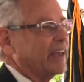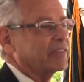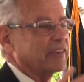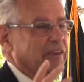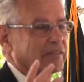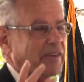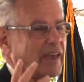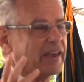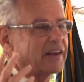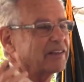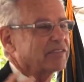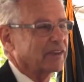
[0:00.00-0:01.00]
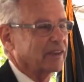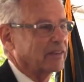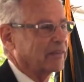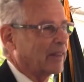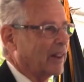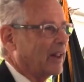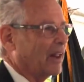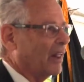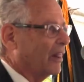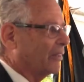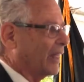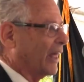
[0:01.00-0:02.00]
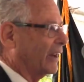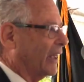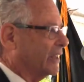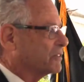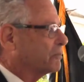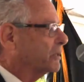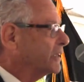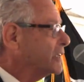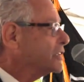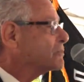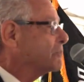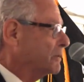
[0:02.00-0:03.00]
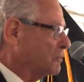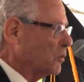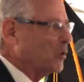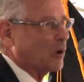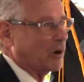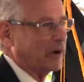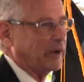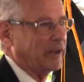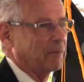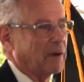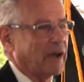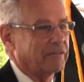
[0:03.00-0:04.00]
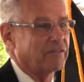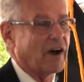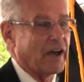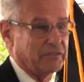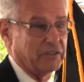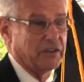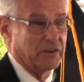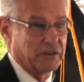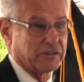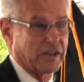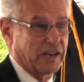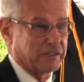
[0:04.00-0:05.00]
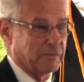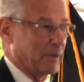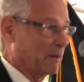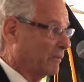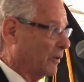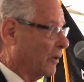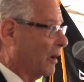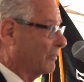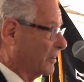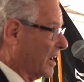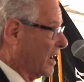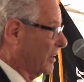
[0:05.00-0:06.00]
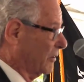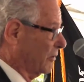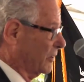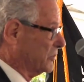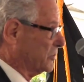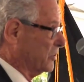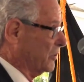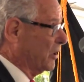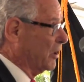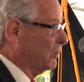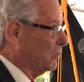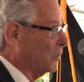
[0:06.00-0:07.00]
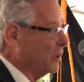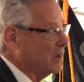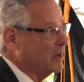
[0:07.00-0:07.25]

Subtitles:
can't think of anything that has pleased me more in my 5 years as a member of Congress. You know,